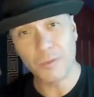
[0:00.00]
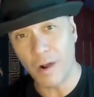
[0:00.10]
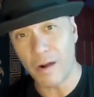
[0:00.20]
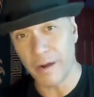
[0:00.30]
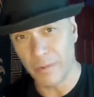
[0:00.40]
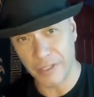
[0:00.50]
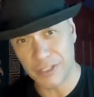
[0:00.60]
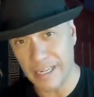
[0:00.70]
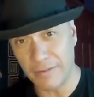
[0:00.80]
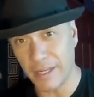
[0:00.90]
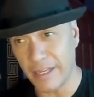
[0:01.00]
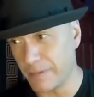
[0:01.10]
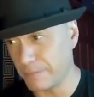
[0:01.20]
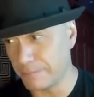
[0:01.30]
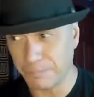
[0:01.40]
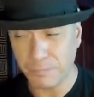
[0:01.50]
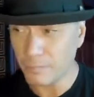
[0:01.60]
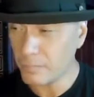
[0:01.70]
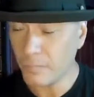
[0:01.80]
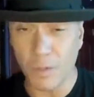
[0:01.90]
you are and what you sound like and
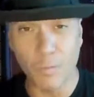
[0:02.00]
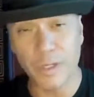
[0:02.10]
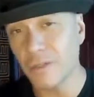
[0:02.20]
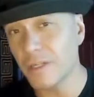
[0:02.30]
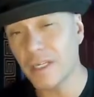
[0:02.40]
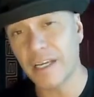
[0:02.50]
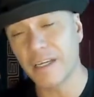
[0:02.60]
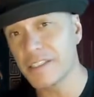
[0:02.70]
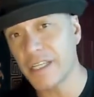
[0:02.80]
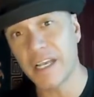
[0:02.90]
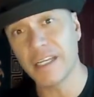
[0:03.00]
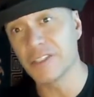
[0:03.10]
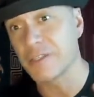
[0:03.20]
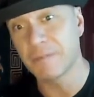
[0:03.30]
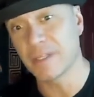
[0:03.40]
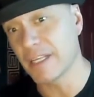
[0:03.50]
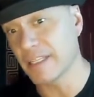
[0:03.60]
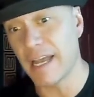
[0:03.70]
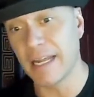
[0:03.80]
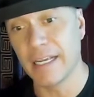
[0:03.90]
what you look like on stage or something like
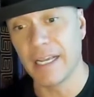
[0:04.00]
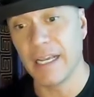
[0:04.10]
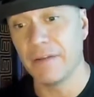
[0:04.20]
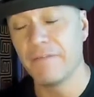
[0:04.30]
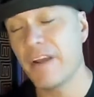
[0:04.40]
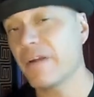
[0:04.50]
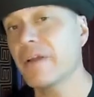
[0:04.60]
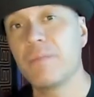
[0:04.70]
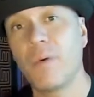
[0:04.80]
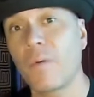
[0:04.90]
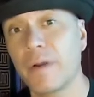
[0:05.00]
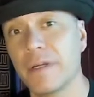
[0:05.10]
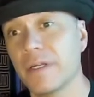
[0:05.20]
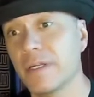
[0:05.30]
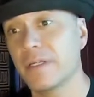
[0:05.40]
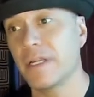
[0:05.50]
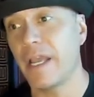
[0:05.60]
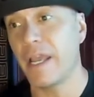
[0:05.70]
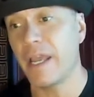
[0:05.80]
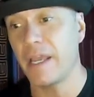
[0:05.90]
that. Very important.
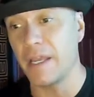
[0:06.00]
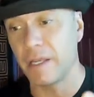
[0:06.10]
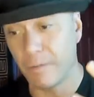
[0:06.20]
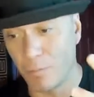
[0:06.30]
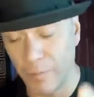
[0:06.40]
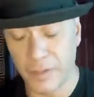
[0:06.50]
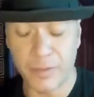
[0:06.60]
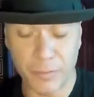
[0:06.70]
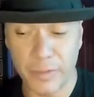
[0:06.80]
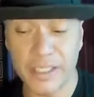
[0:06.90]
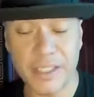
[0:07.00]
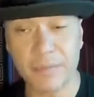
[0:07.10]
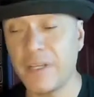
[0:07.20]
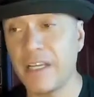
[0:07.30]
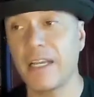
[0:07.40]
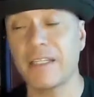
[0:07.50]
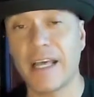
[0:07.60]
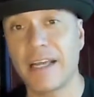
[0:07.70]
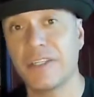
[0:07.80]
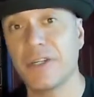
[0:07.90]
The reason being
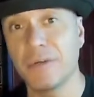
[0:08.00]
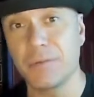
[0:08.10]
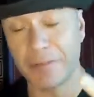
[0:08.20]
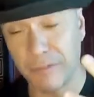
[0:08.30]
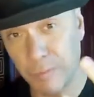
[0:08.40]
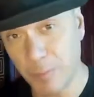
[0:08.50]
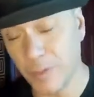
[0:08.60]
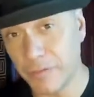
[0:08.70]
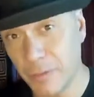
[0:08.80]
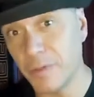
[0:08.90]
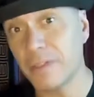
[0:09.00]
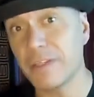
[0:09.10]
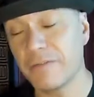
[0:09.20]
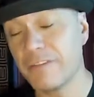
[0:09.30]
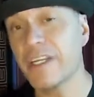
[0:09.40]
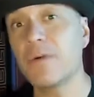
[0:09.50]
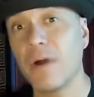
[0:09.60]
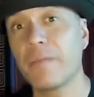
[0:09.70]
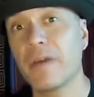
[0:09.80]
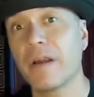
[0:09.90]
that, if you put the video
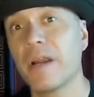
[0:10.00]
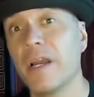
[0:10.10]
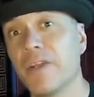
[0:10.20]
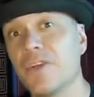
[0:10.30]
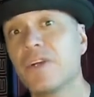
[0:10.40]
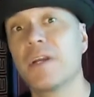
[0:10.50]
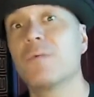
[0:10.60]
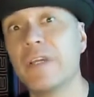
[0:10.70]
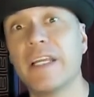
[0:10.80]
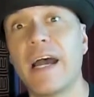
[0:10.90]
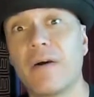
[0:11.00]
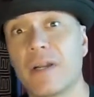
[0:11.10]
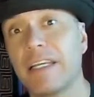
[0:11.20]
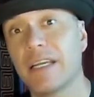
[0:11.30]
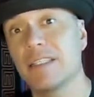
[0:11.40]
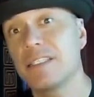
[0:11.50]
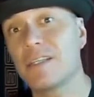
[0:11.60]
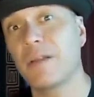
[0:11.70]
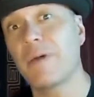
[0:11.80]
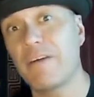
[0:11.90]
up there, you're going to weed out, again, this is
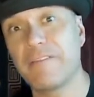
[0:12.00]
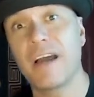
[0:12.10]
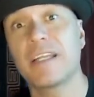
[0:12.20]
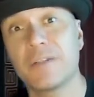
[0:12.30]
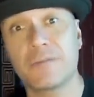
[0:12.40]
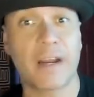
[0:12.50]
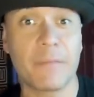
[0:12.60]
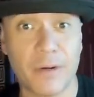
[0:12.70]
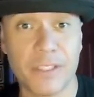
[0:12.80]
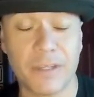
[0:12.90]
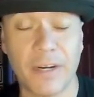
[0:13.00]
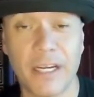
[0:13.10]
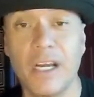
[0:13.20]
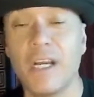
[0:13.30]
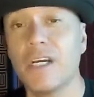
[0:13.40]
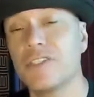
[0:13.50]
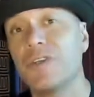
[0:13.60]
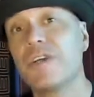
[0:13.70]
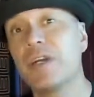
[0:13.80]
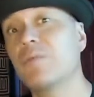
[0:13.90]
all about finding the right person, right? So
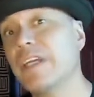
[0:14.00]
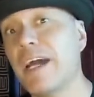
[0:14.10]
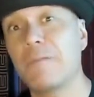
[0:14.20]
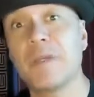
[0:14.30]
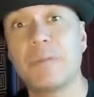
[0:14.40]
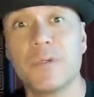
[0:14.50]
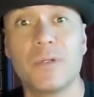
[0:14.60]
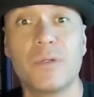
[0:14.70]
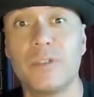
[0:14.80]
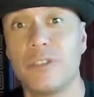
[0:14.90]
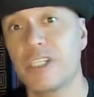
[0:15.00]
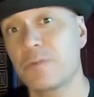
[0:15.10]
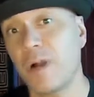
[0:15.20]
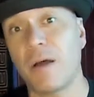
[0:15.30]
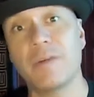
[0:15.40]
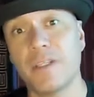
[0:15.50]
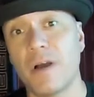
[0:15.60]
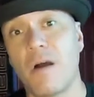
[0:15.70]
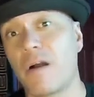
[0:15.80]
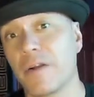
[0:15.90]
you're going to weed out people who just probably
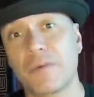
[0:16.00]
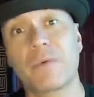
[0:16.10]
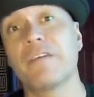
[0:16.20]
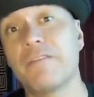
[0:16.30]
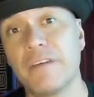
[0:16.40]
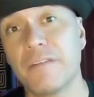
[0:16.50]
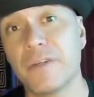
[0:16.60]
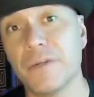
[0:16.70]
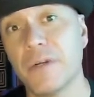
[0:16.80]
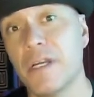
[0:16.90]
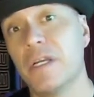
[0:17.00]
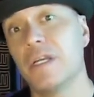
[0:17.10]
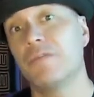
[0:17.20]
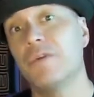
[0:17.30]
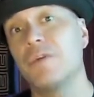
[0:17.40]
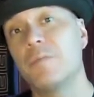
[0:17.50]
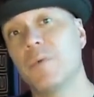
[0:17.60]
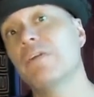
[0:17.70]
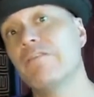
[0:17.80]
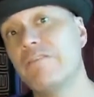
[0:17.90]
aren't the right fit for you. You can
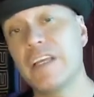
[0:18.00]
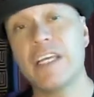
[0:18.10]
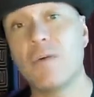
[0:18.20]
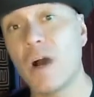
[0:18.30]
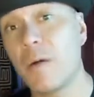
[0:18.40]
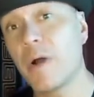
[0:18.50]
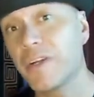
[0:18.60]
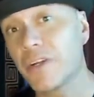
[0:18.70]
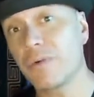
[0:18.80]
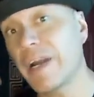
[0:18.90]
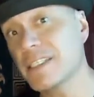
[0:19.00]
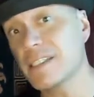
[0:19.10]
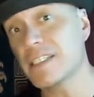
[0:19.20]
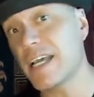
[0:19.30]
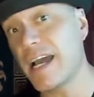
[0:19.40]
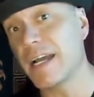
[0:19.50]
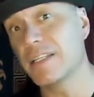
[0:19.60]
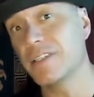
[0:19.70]
put video up on your Craigslist ad.